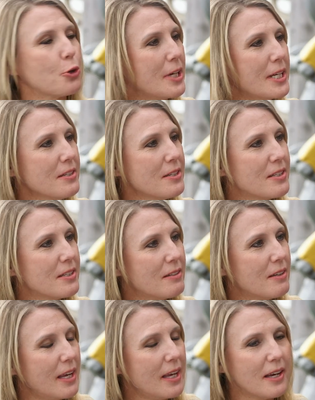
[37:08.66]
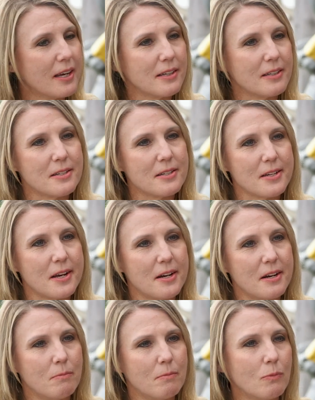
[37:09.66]
greens and
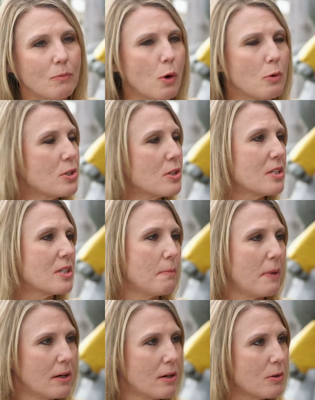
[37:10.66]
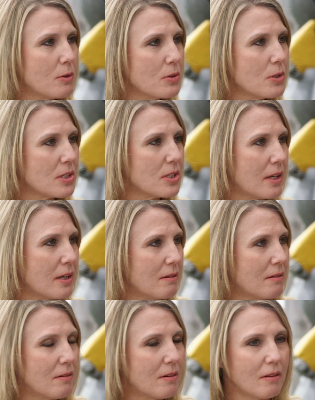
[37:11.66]
um, roasted tomatoes
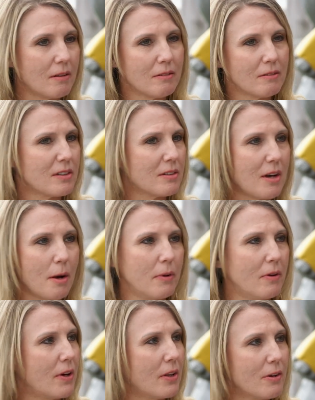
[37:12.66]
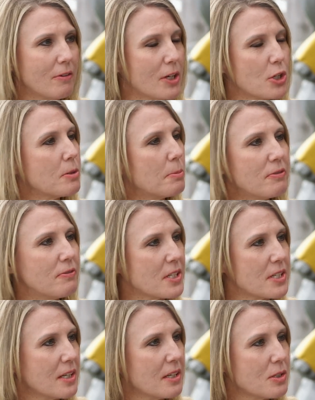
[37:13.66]
and couple of other vegetable
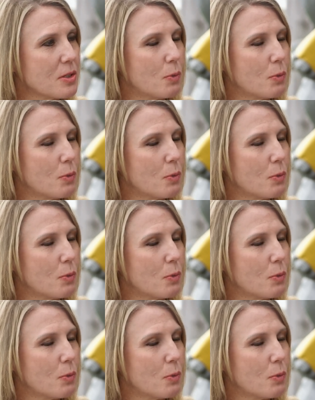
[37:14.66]
fixings